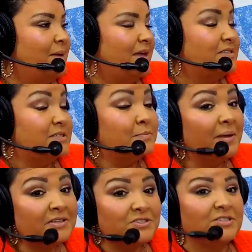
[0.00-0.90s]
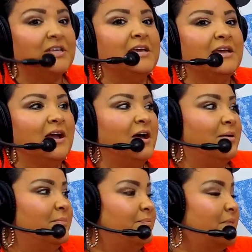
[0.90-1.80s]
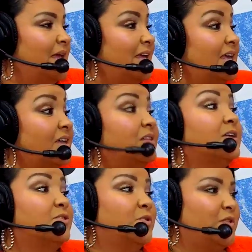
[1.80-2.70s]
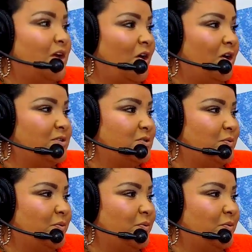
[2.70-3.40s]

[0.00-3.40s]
Especially healing through the arts,